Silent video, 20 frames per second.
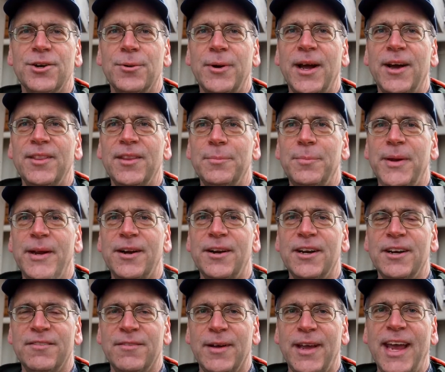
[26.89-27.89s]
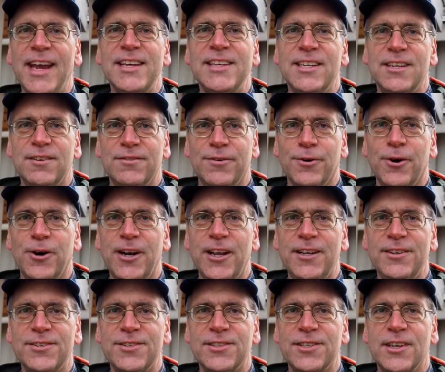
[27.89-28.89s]
to around the period of the
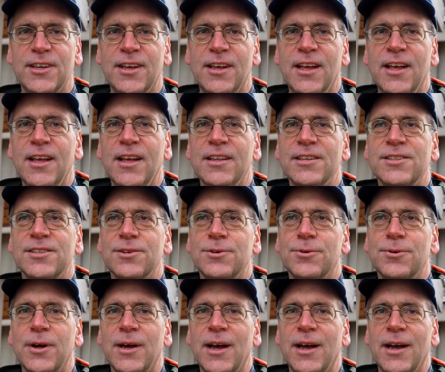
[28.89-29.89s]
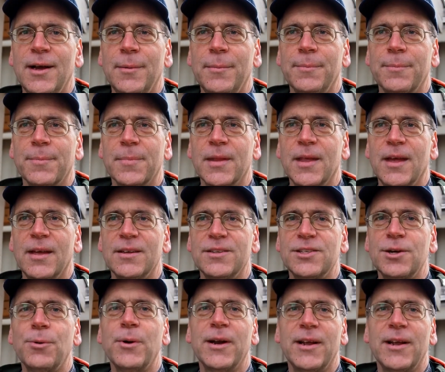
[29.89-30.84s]
1840s to um, show